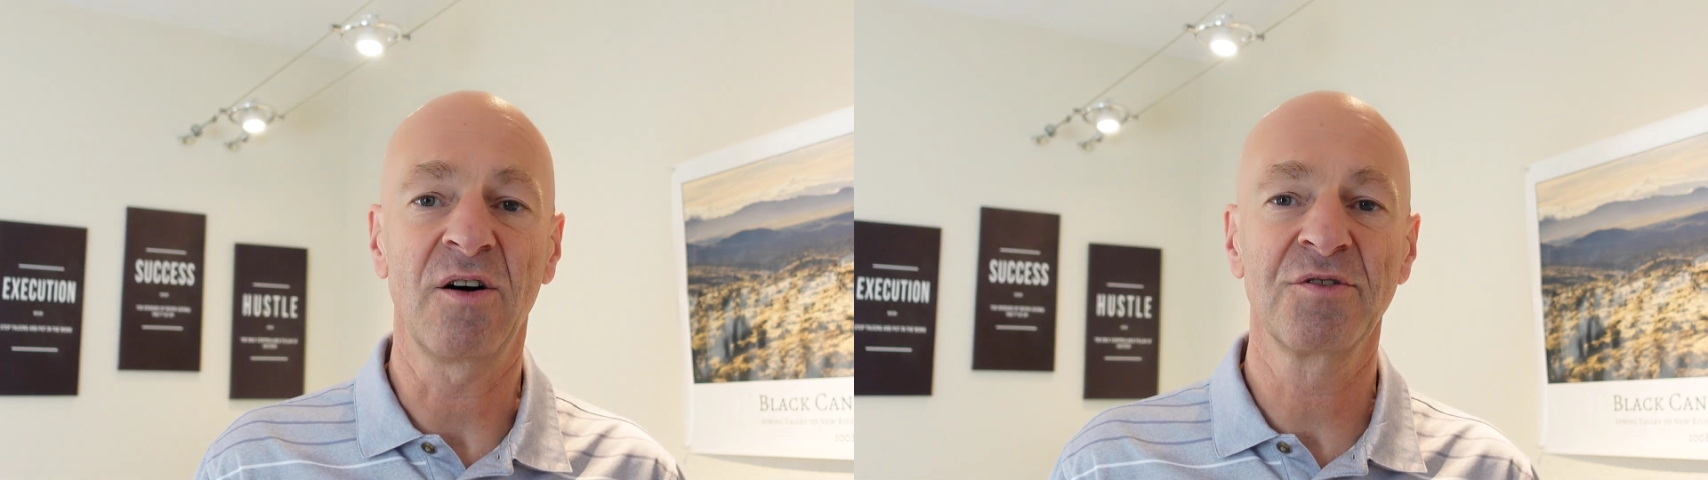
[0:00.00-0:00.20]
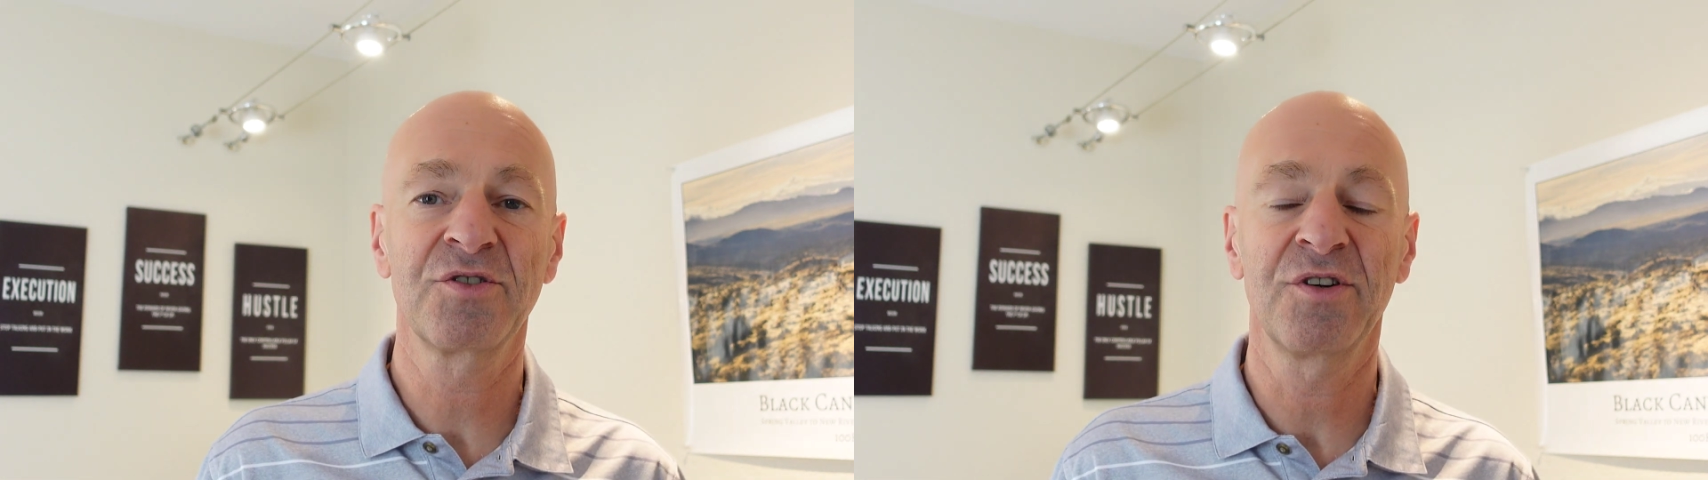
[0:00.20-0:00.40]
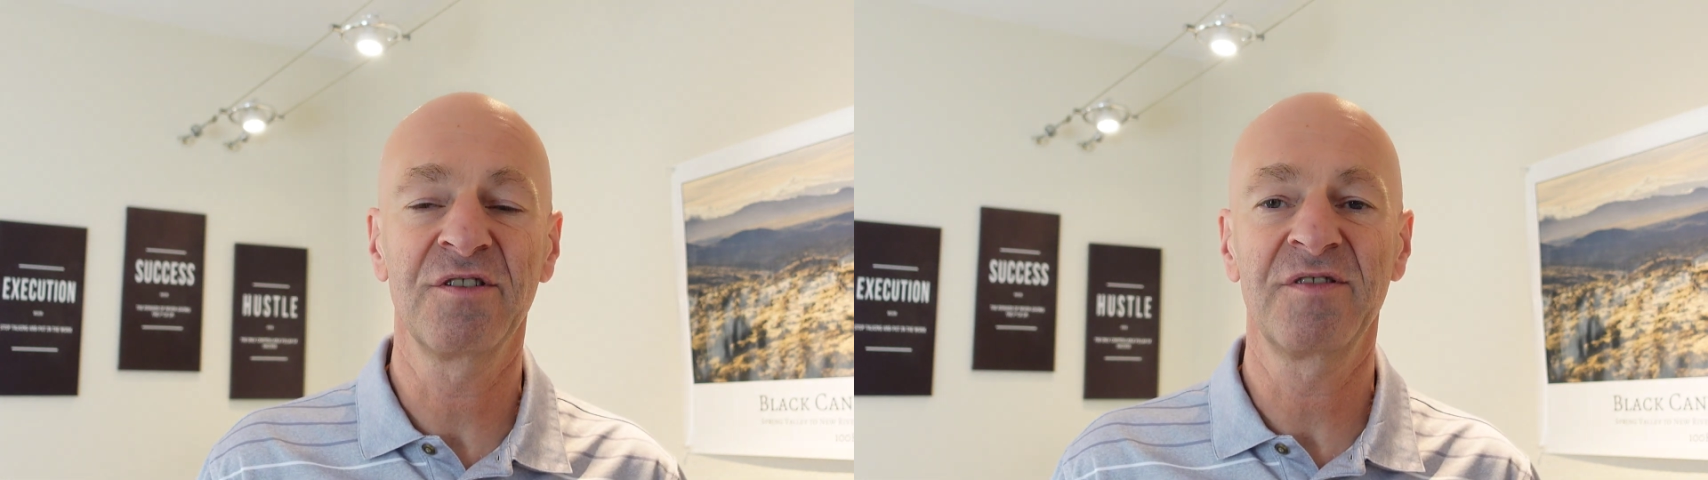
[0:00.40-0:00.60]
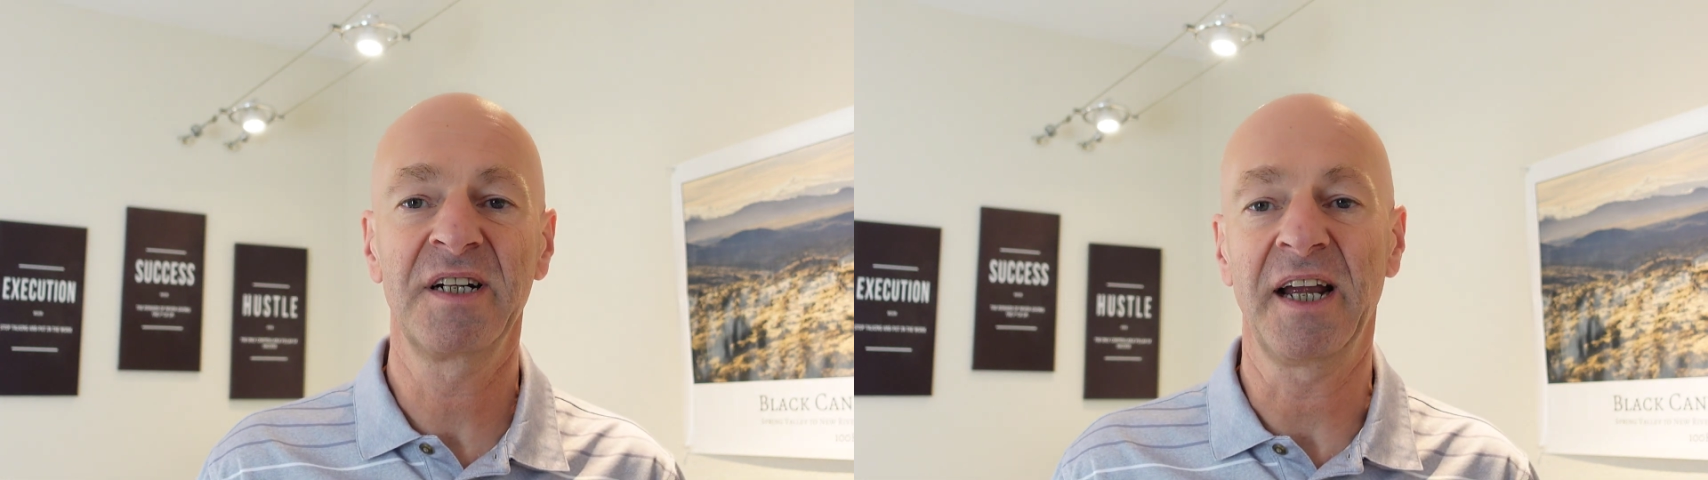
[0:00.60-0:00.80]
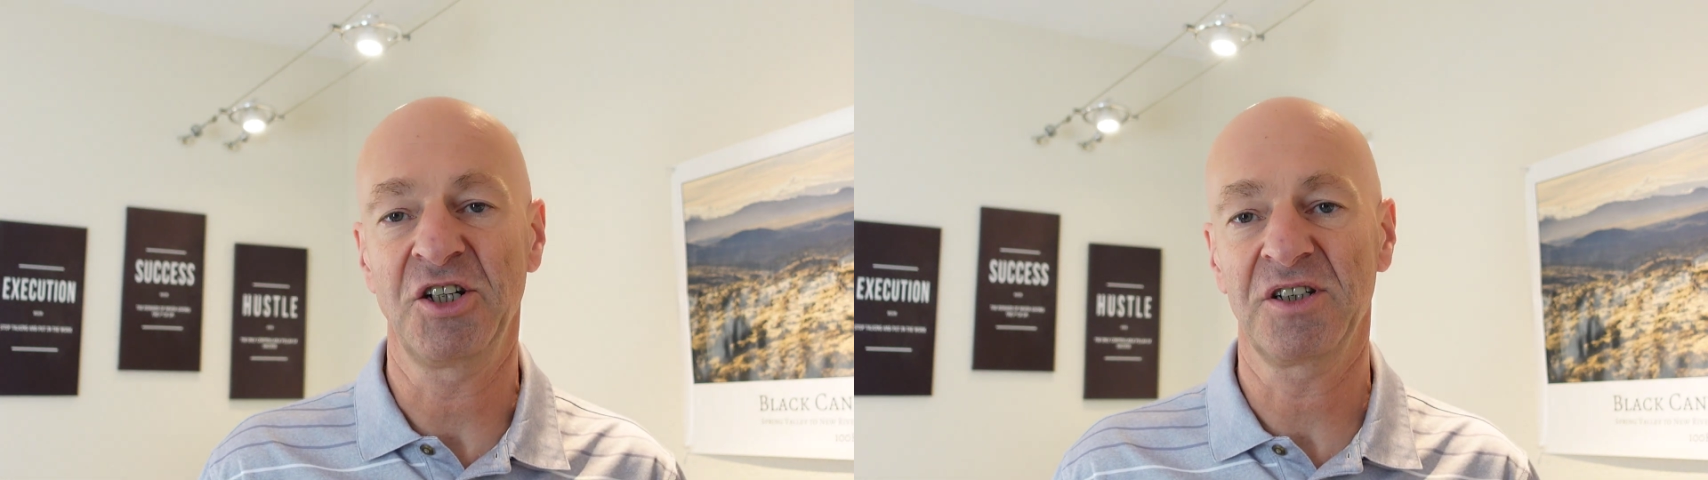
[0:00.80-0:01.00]
own
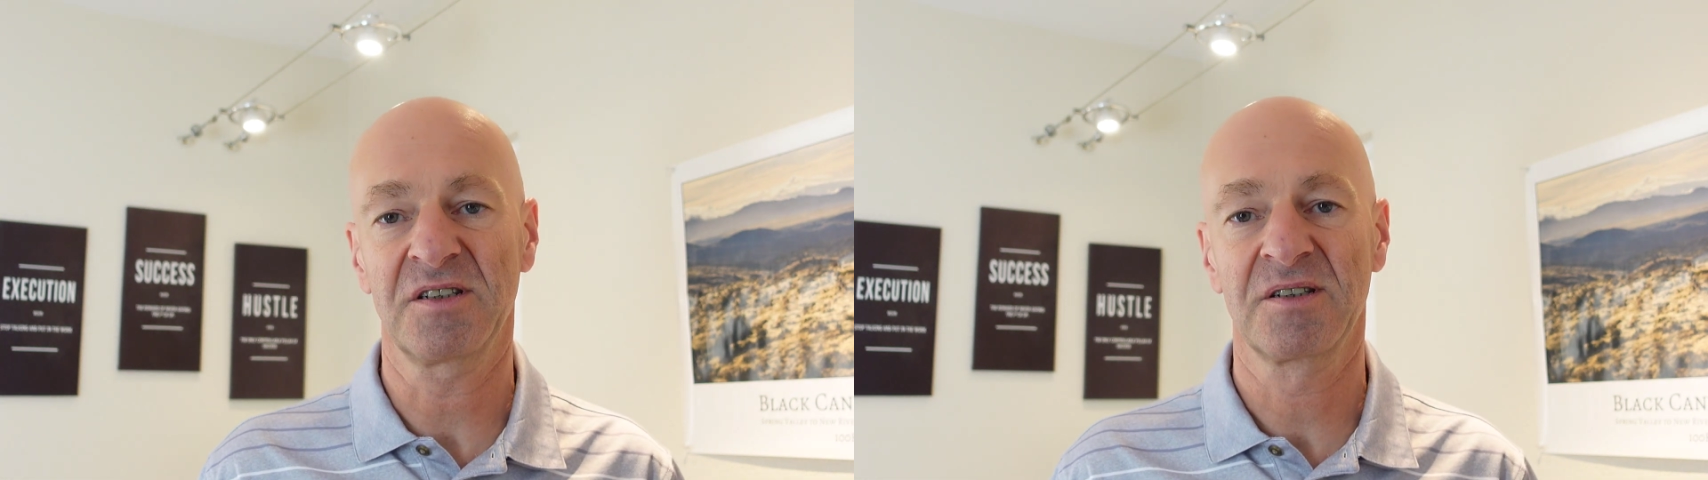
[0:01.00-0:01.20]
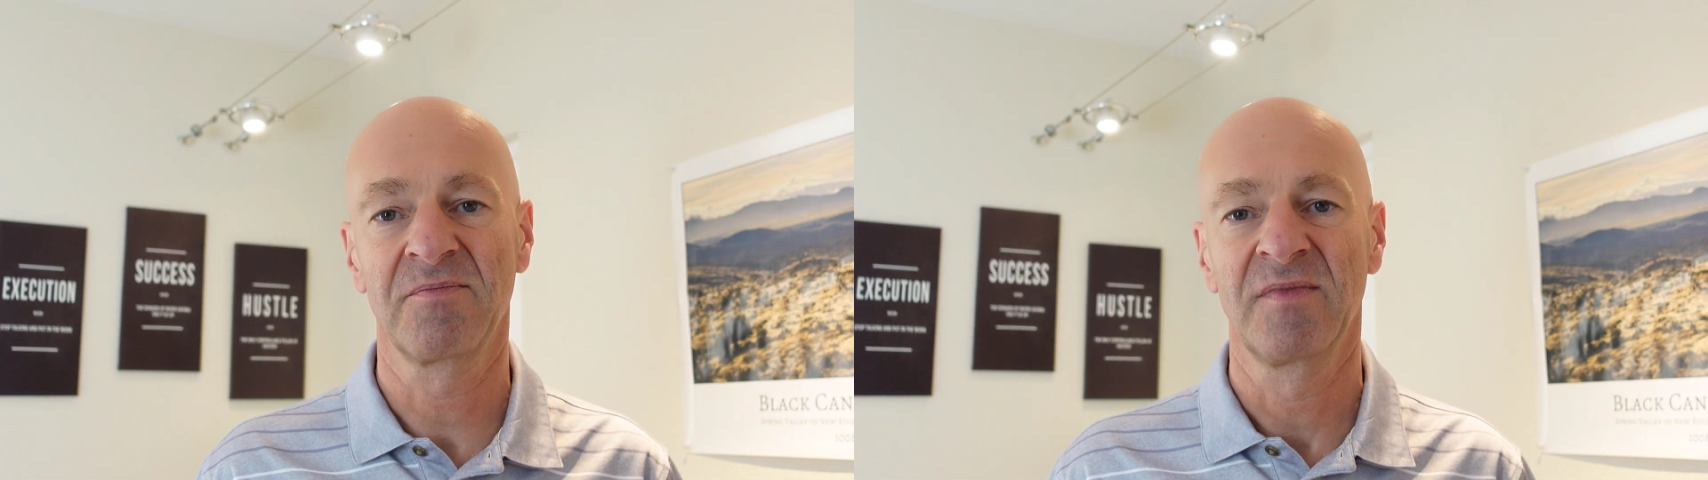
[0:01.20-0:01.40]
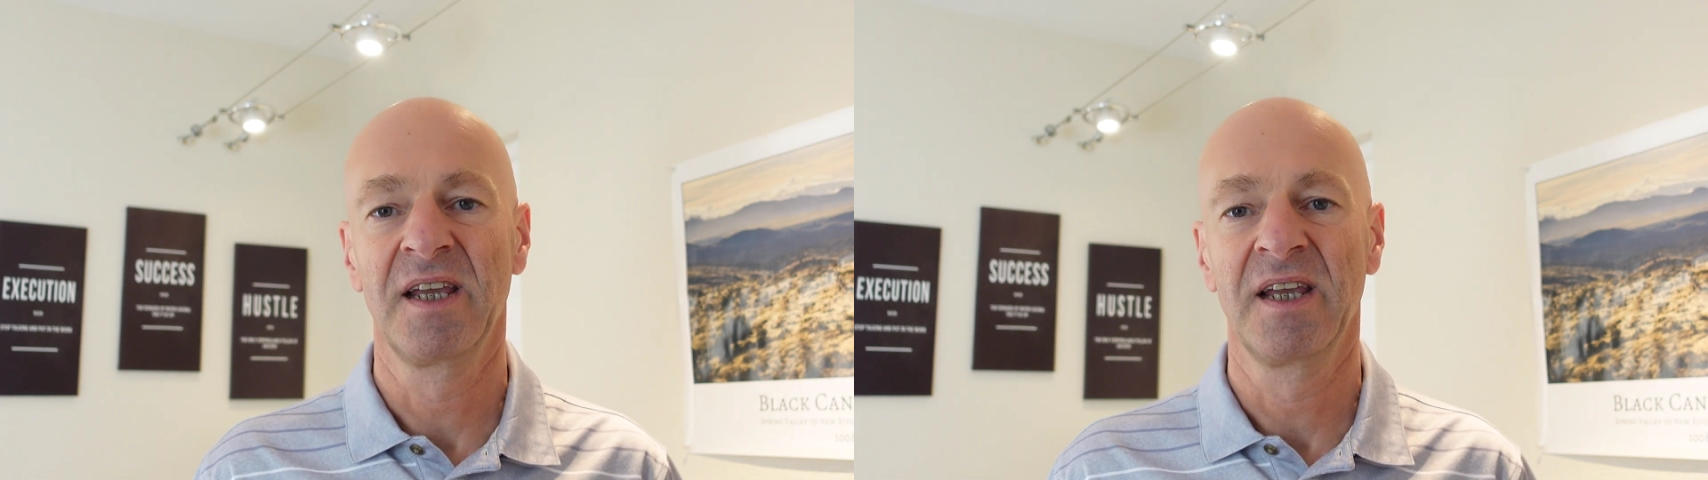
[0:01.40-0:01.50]
certifications.